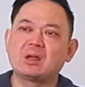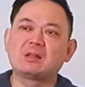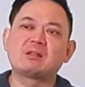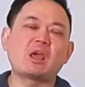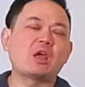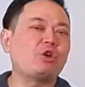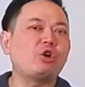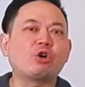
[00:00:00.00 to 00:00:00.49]

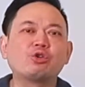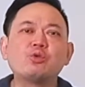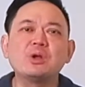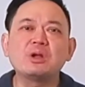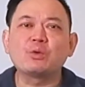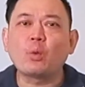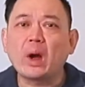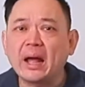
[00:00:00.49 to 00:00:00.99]
they're not
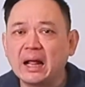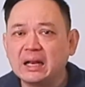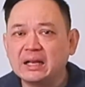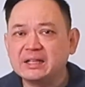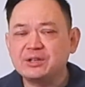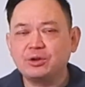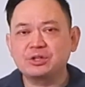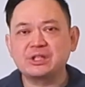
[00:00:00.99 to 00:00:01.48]
doing well
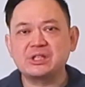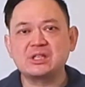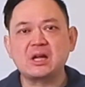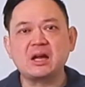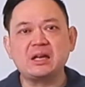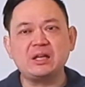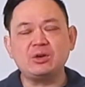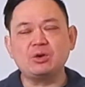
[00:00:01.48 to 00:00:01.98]
in your
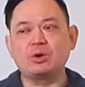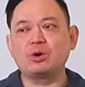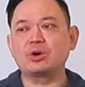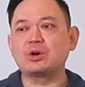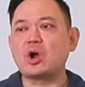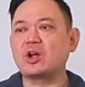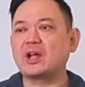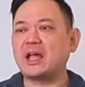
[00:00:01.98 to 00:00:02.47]
study
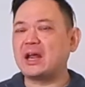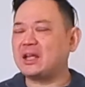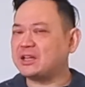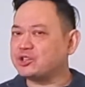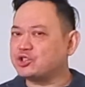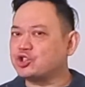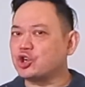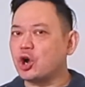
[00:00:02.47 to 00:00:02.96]
or not
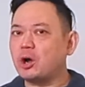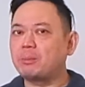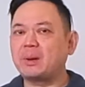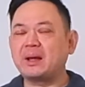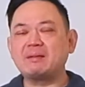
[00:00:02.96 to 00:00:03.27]
getting a job,